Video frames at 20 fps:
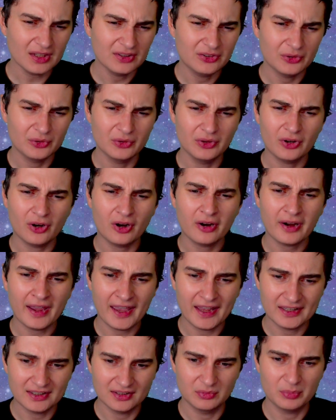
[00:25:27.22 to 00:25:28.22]
so there are
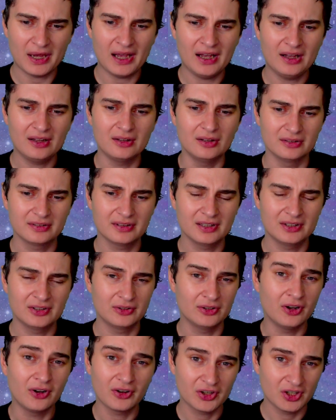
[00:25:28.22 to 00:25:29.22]
hidden battles, and they're
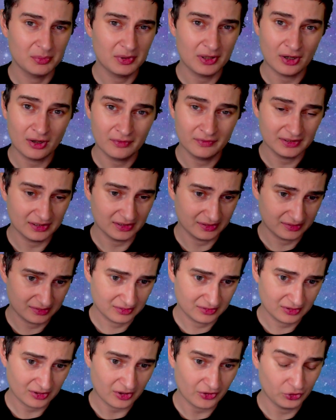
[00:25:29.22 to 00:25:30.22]
not going to be obvious
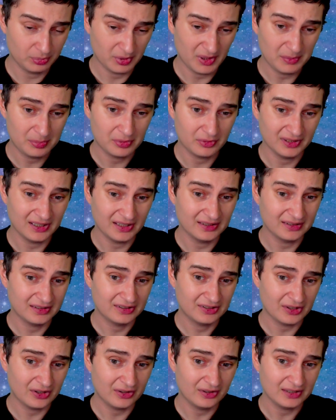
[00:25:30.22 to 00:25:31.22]
to other people
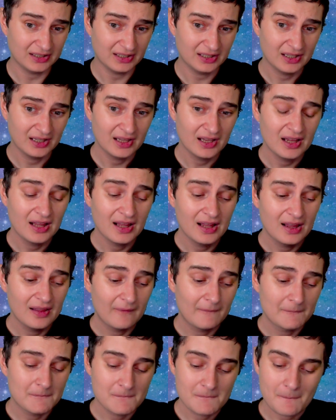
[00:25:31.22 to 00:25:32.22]
necessarily.
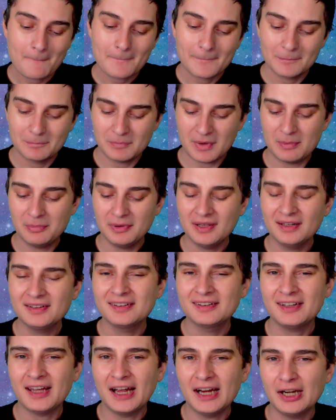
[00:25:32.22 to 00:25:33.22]
Maybe a
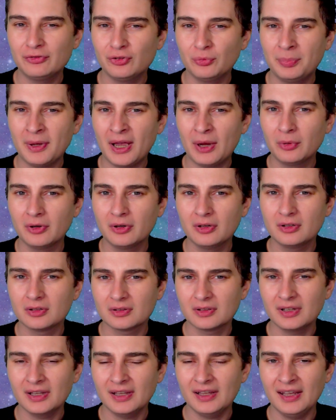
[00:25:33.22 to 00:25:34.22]
desire for power.
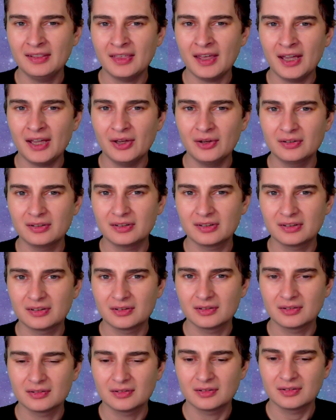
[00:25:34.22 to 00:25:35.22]
Eighth house
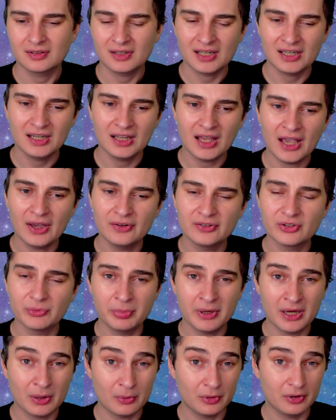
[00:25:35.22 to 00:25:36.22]
in a house of
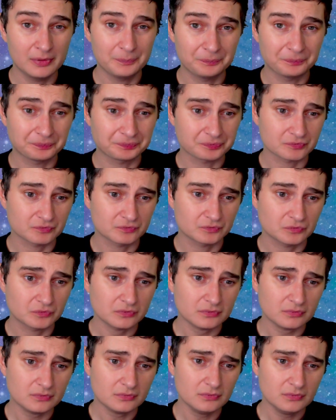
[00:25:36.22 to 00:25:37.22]
power.
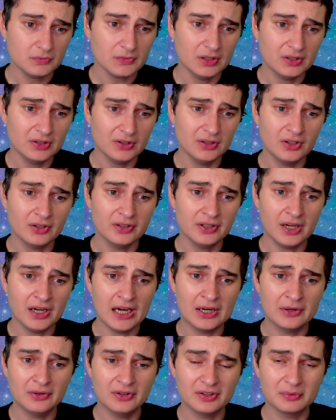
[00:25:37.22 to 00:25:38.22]
So you got your
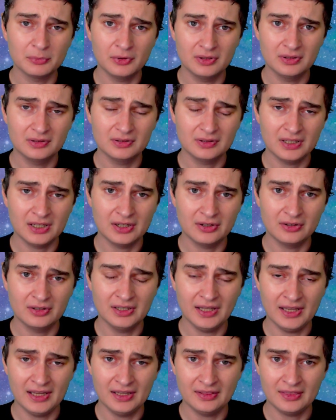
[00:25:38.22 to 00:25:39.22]
Aries moon here in
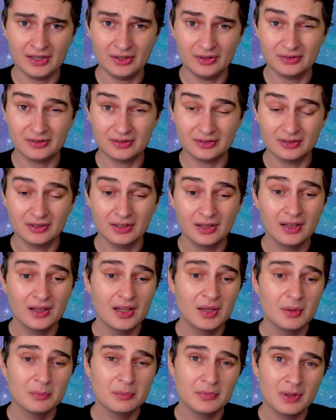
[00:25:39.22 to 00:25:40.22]
the eighth house. So
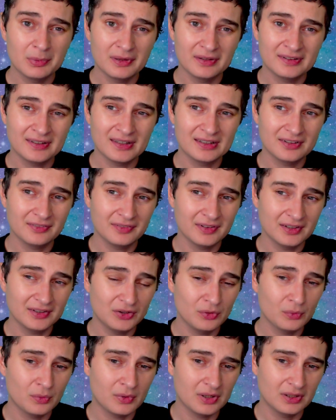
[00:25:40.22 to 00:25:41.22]
maybe a sense of like
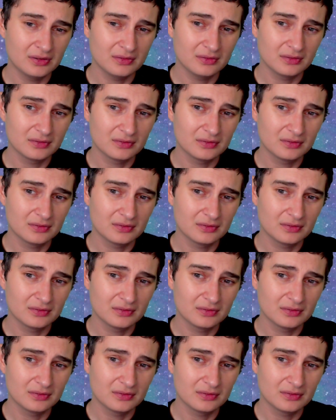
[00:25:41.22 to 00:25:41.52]
you want